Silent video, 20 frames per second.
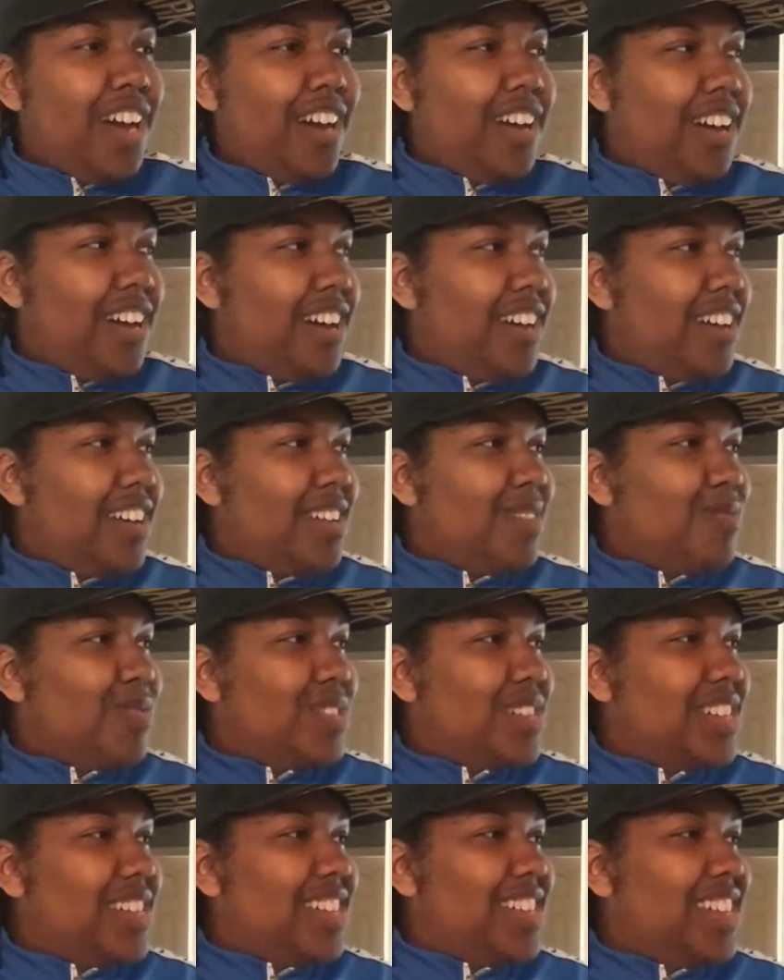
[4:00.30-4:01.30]

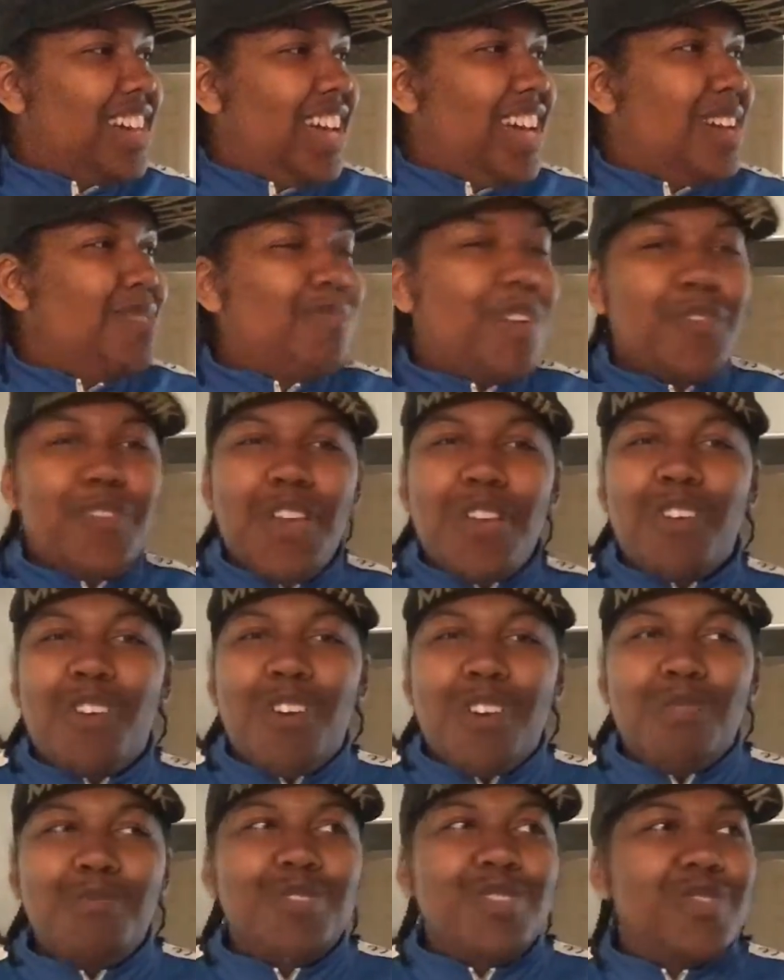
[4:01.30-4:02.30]
Um, my favorite
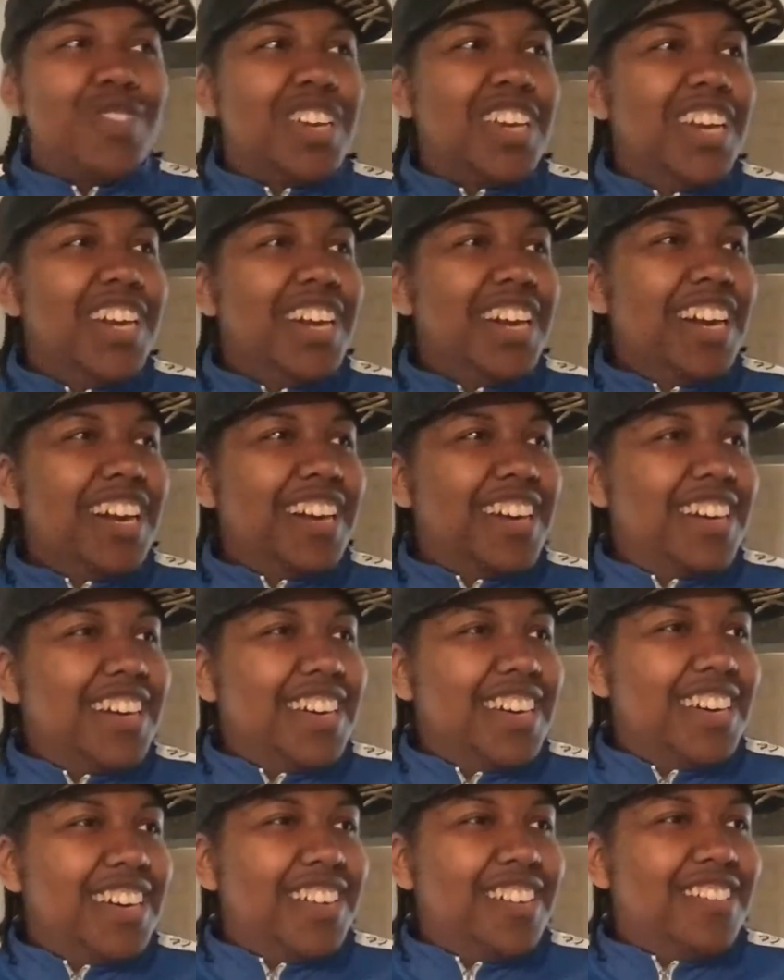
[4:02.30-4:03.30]
horror movie.
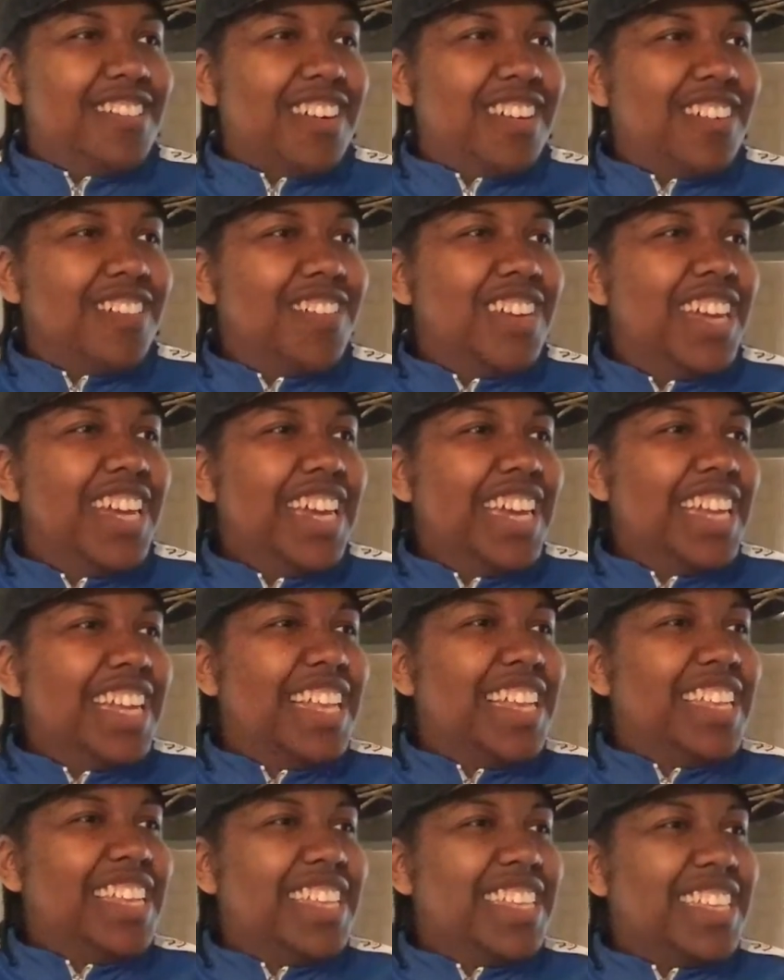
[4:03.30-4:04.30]
Uh,
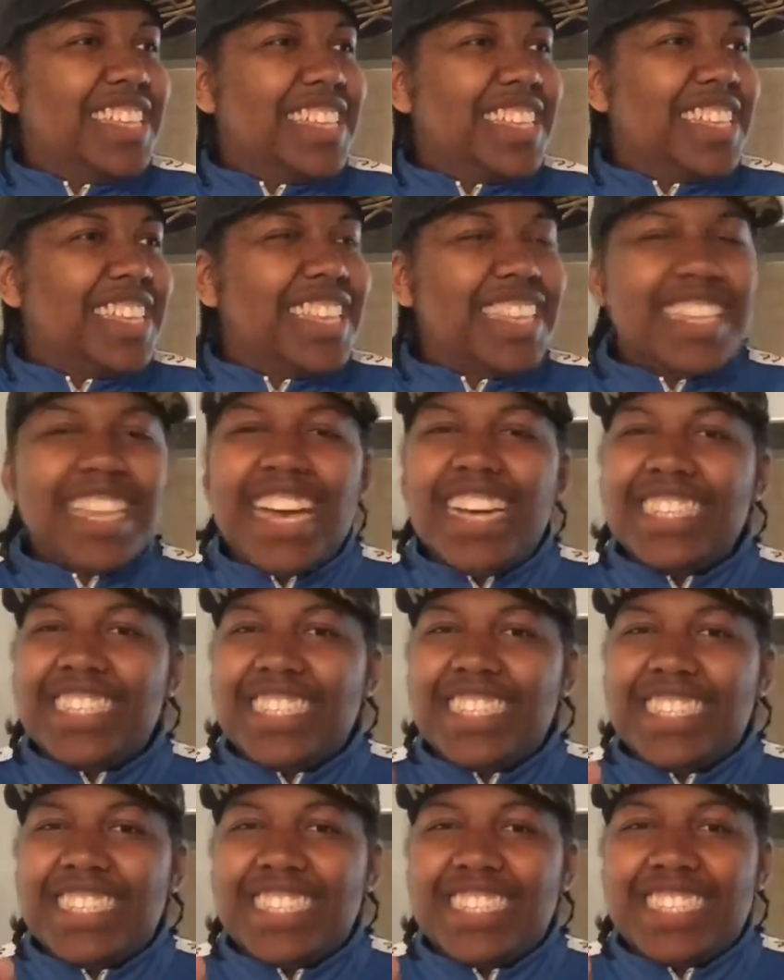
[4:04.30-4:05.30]

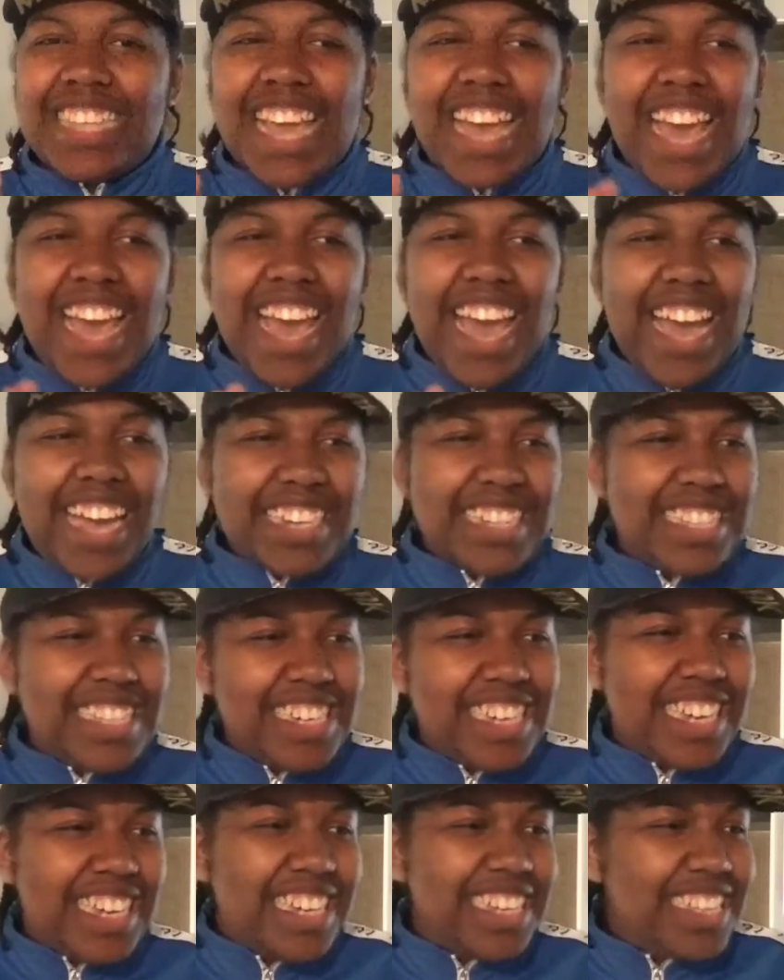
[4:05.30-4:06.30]
that's
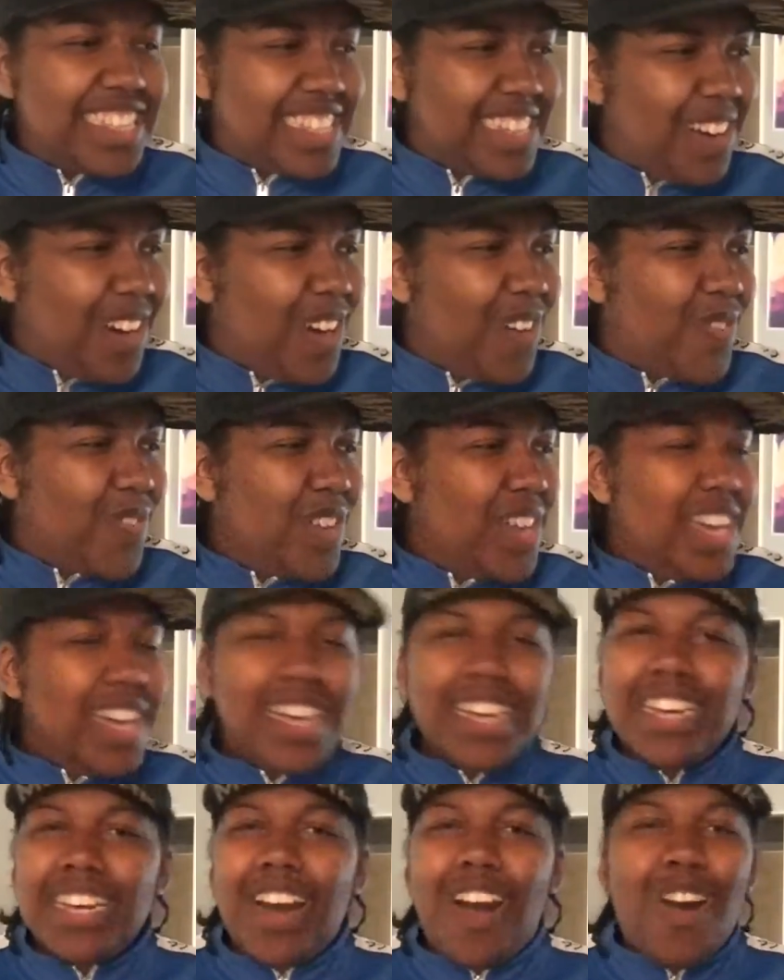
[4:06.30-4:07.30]
actually, again, tough.
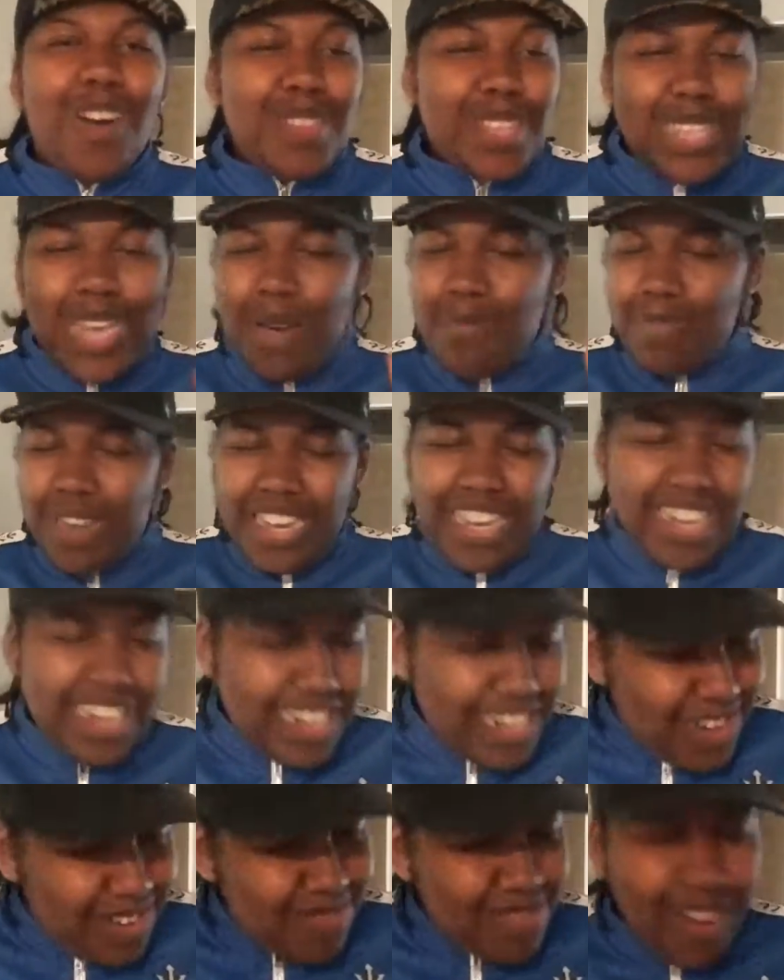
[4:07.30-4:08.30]
Off the top of my
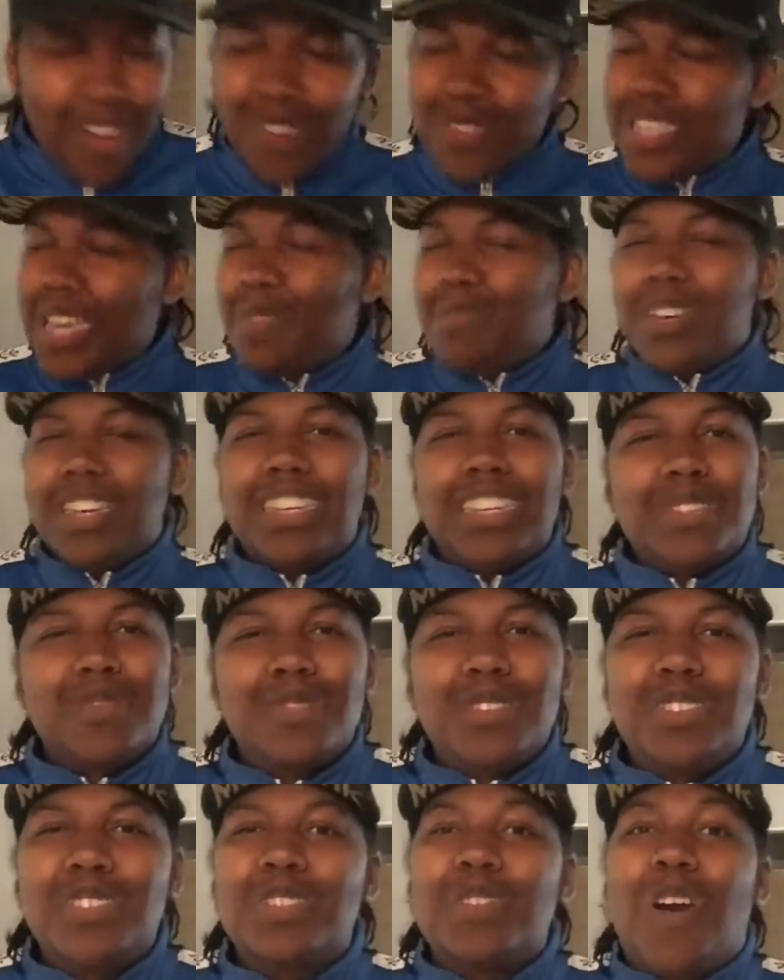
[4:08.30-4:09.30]
head. No, off the top of my head. That's
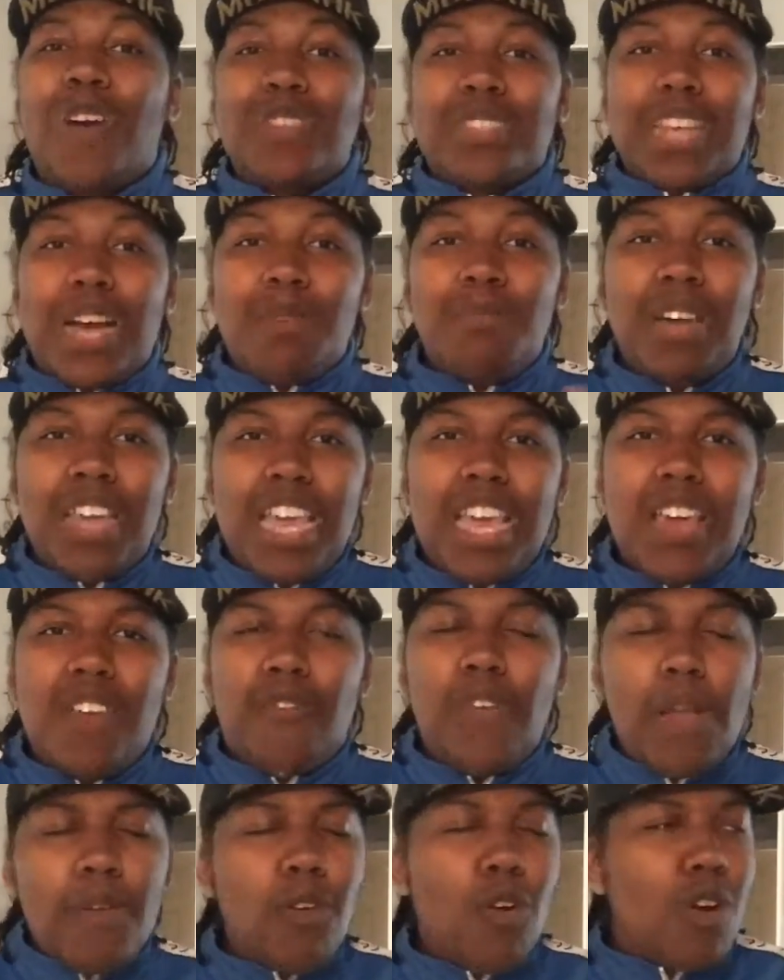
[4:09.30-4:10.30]
what we're going to do. Off the top of my head,
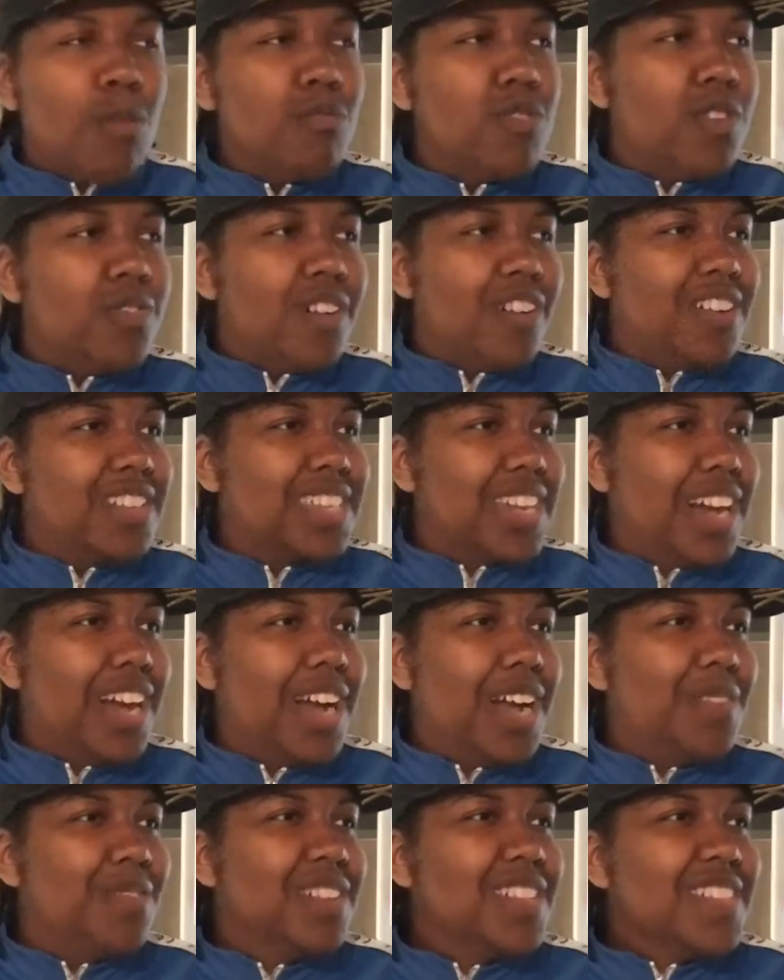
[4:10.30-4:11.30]
favorite horror movie of all
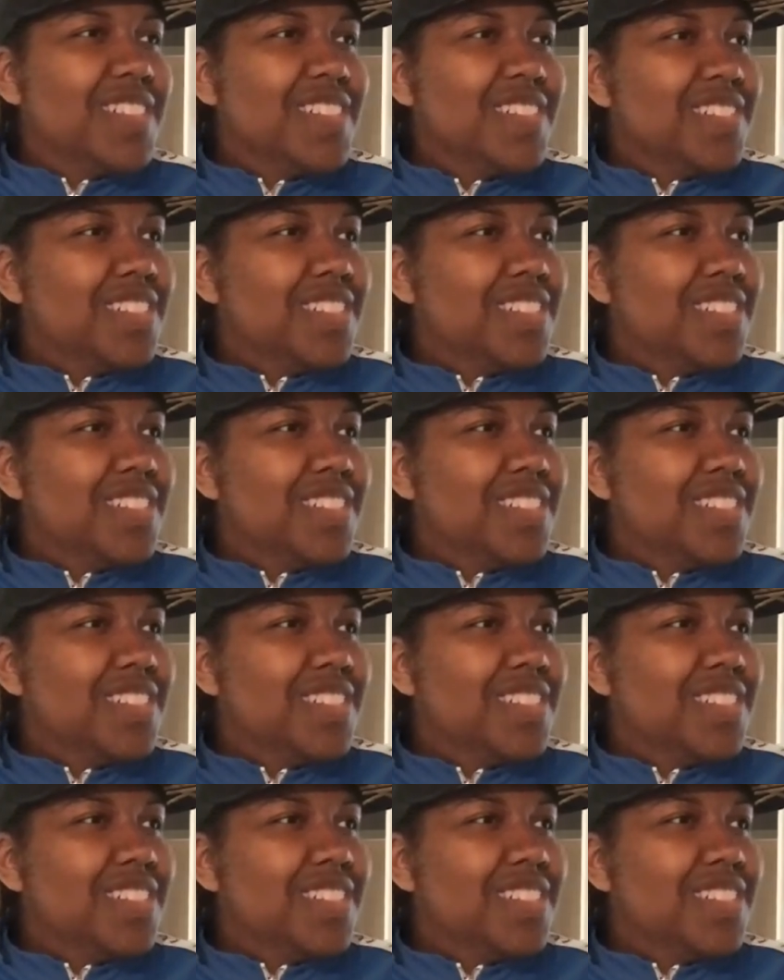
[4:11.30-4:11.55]
time.